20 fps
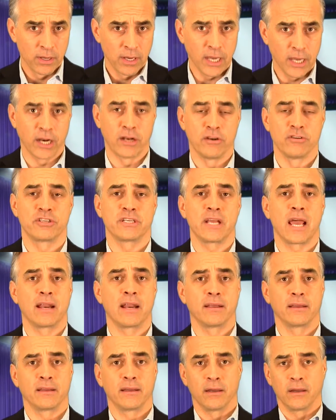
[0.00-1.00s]
and
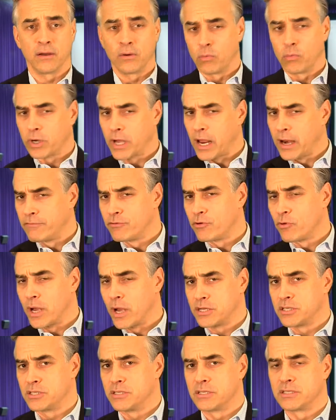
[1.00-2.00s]
understanding what kind of
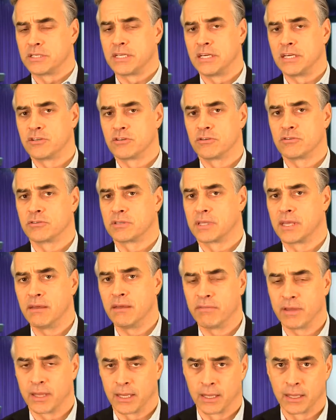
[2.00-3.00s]
direction this teacher is
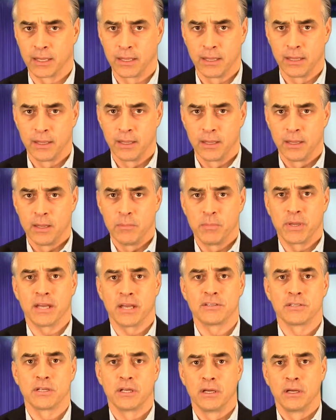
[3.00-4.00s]
giving,
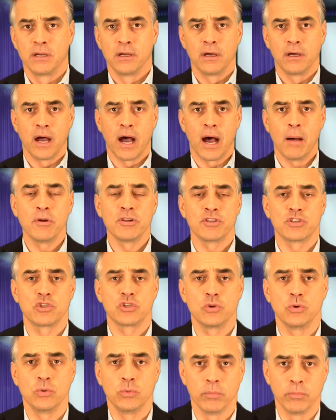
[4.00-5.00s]
because I'm going to
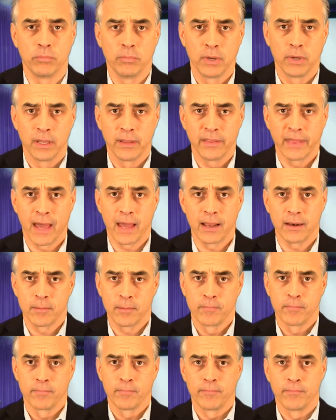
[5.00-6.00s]
assume that
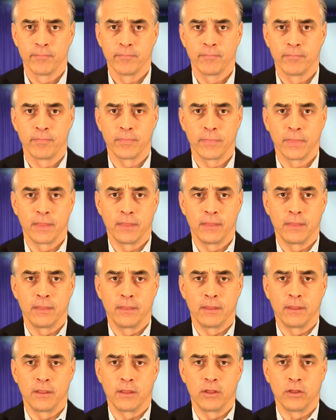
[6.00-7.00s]

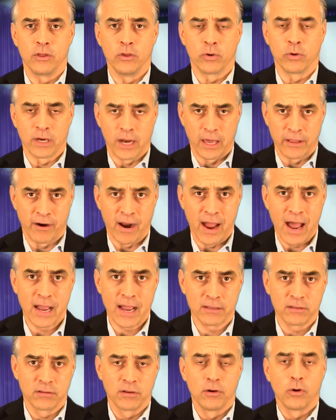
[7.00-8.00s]
you can either
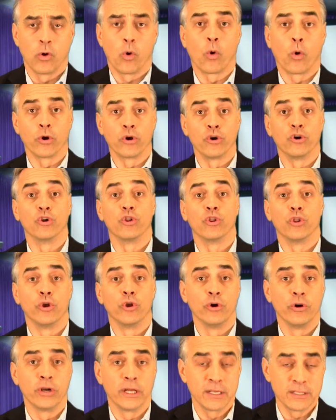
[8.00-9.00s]
act or you're
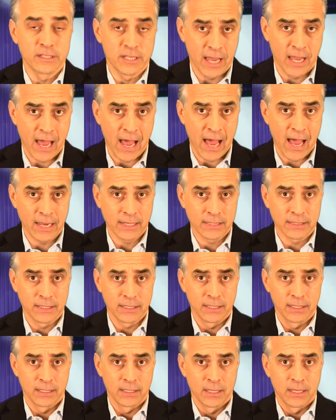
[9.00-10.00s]
learning to act.
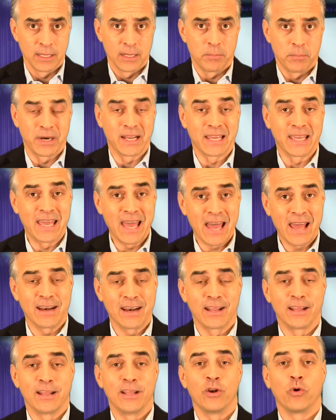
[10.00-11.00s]
But
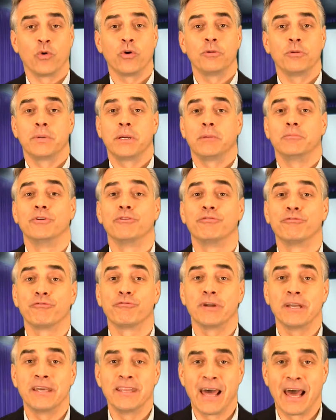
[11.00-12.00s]
again, in order to be able to
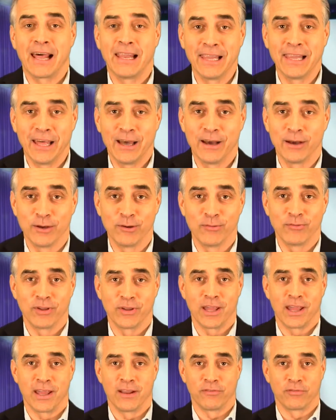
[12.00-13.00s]
free that love
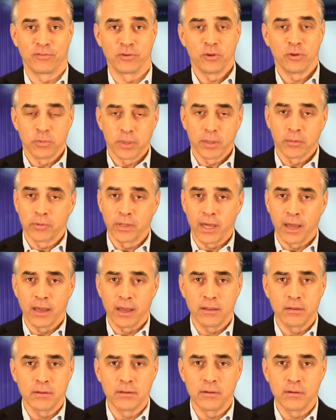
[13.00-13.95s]
and for you to be able to